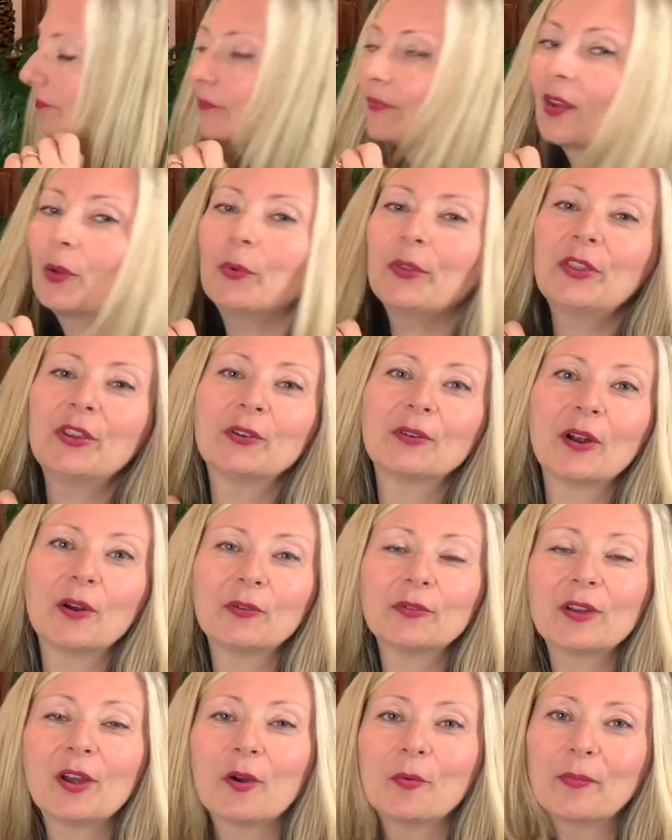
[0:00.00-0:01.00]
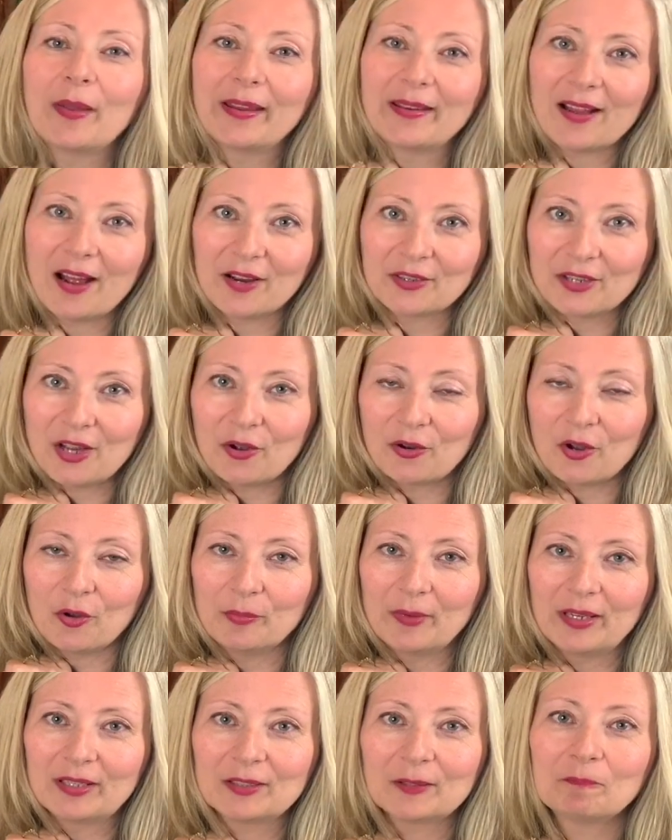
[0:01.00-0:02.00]
With your own homemade hot cocoa
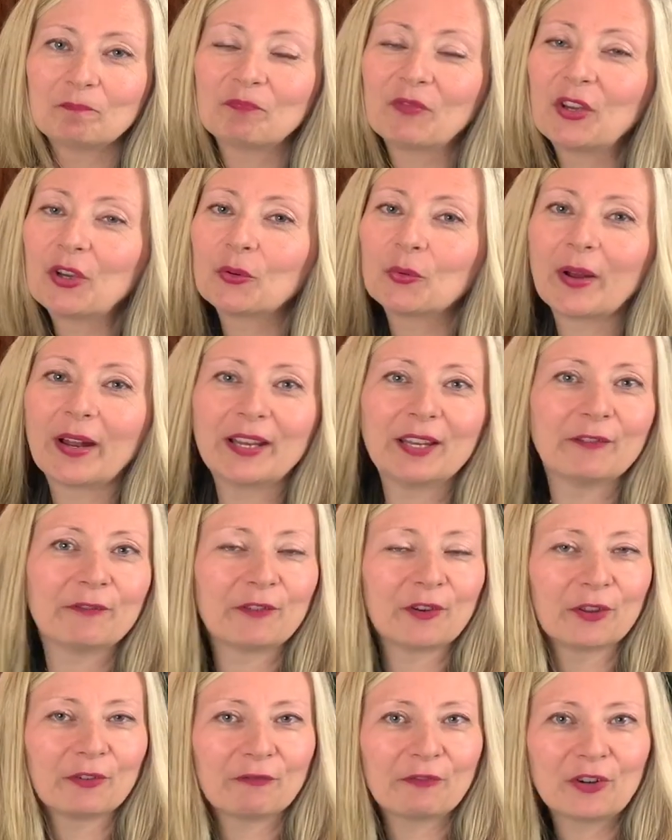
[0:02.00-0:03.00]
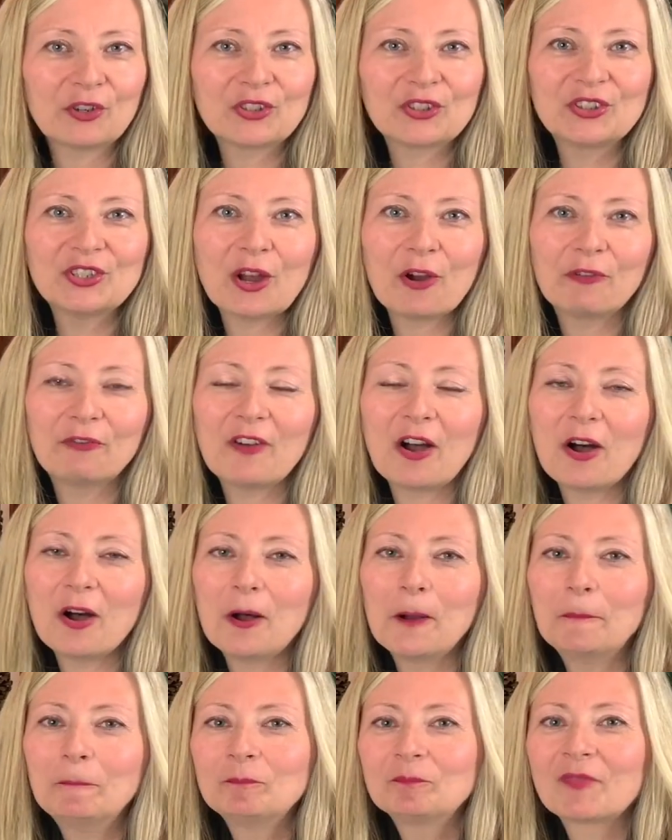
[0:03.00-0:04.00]
mix, you're ready for the first
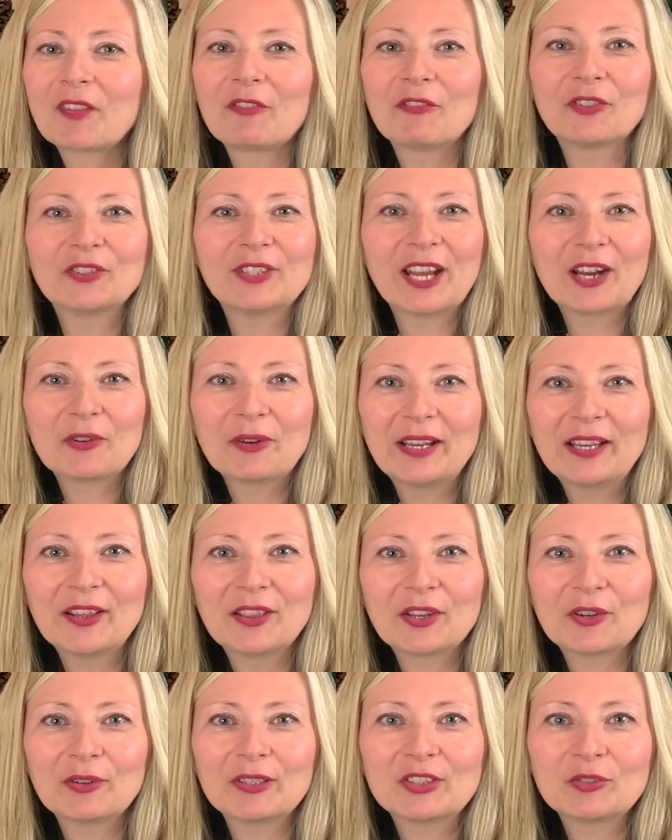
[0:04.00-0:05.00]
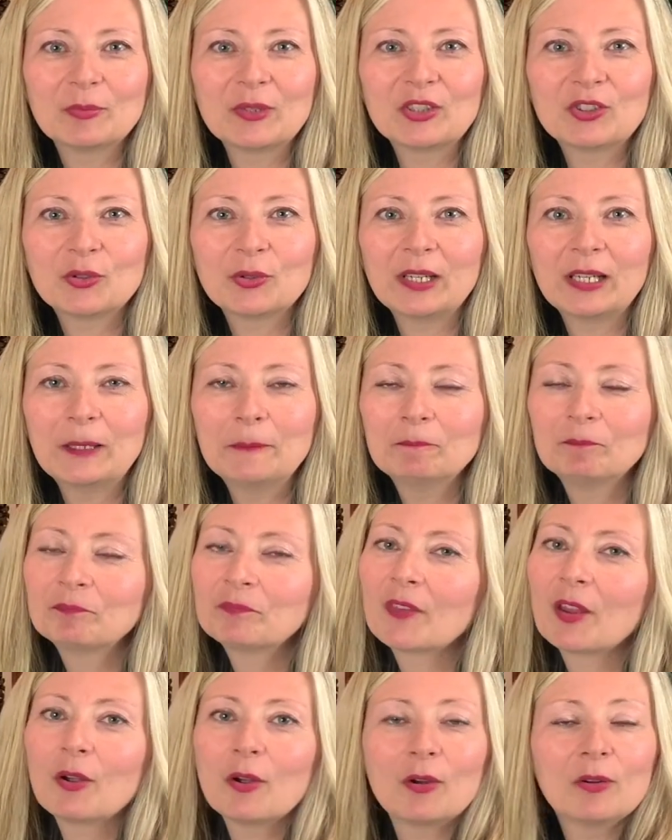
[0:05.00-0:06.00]
snowfall, for decorating the Christmas tree,
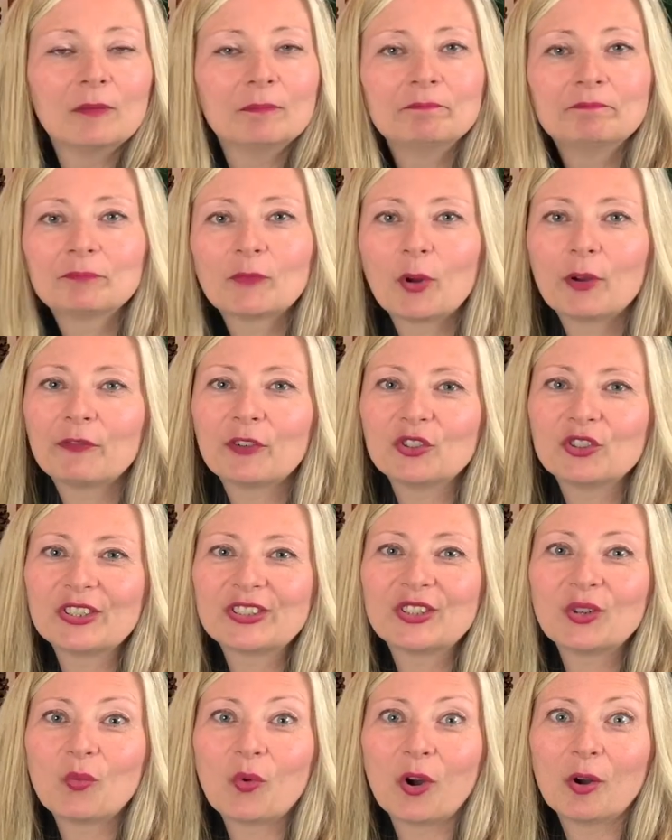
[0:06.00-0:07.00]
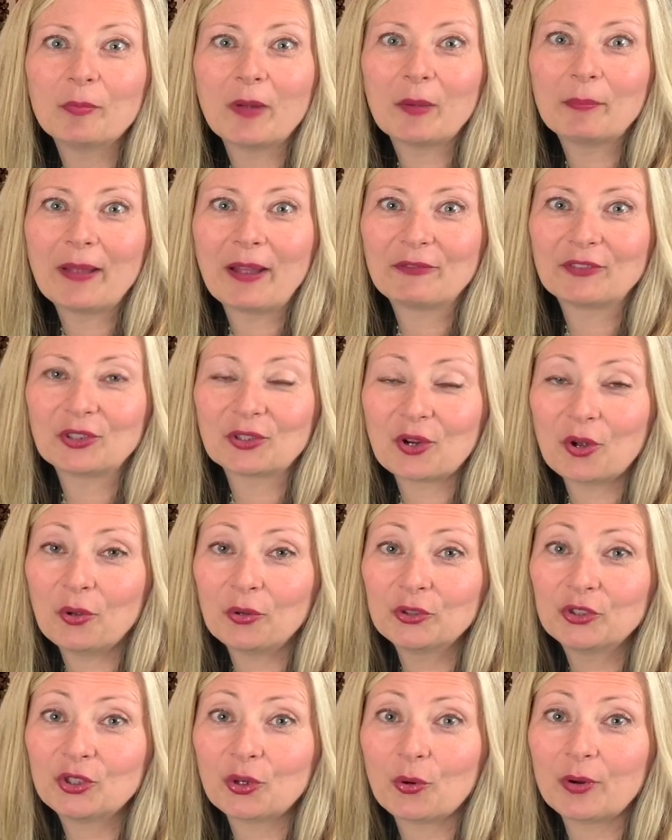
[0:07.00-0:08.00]
or for just a warm-up after
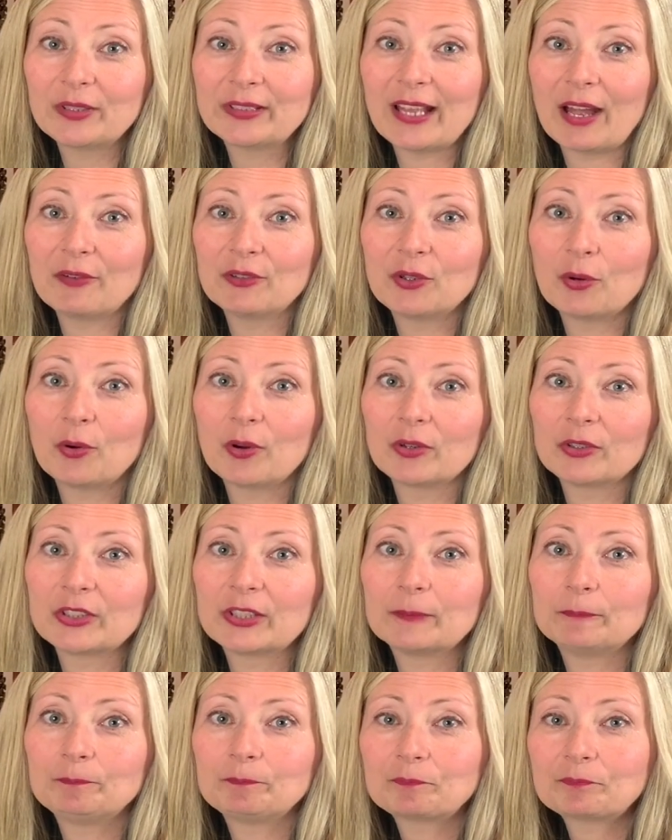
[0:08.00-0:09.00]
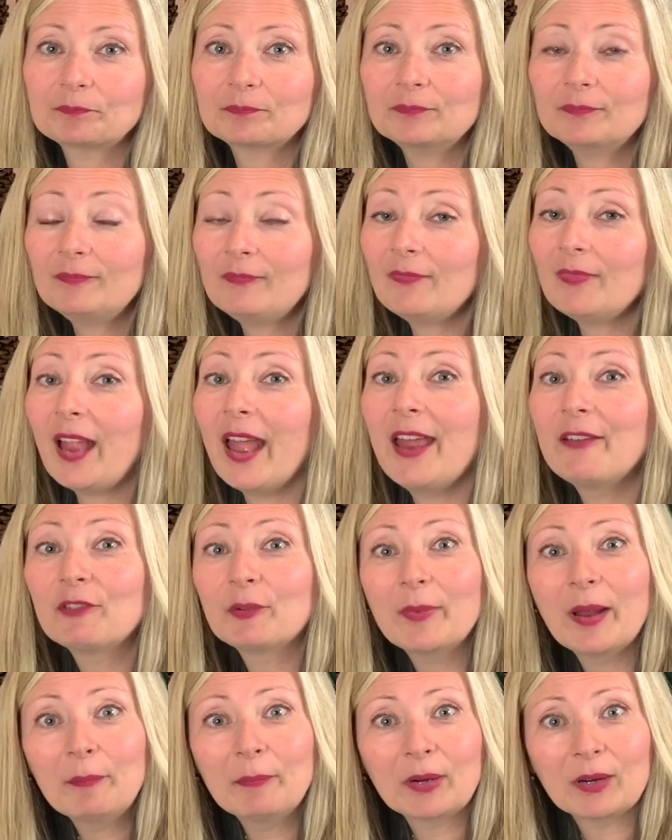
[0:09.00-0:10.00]
cold chores outdoors. And
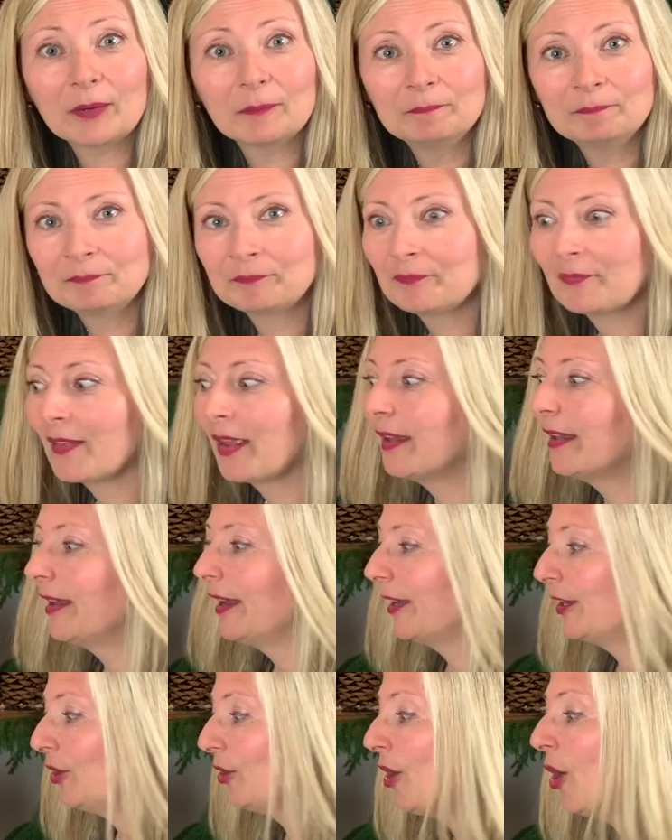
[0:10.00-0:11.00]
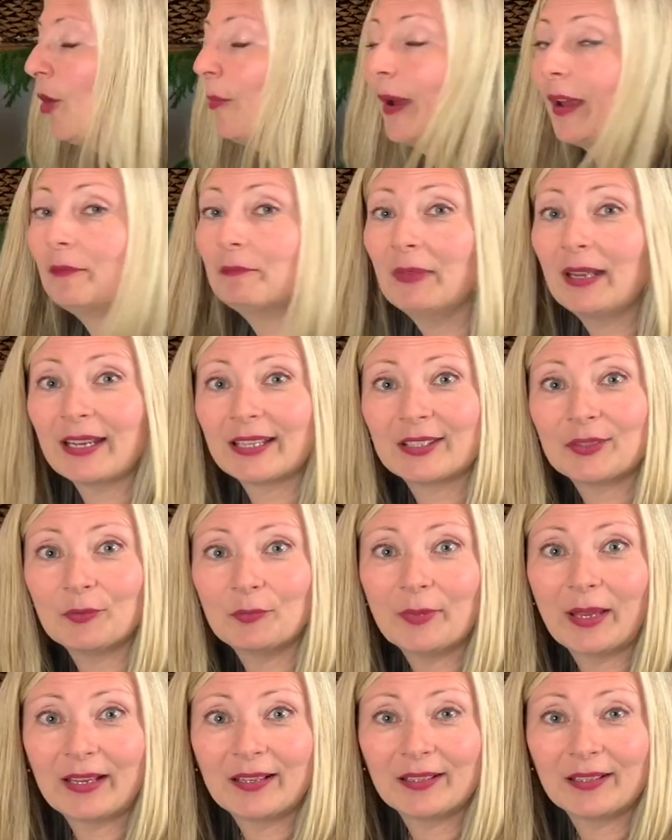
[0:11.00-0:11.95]
remember, your homemade mix will make a